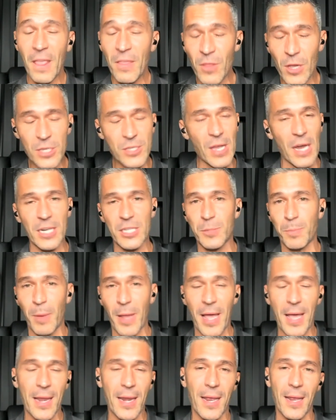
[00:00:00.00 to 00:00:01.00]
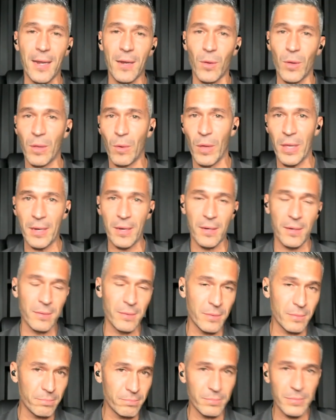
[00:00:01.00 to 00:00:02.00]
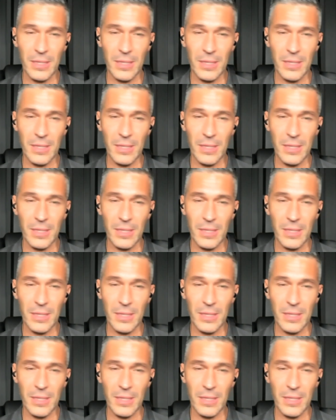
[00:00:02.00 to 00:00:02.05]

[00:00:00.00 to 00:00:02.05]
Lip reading: they start explaining in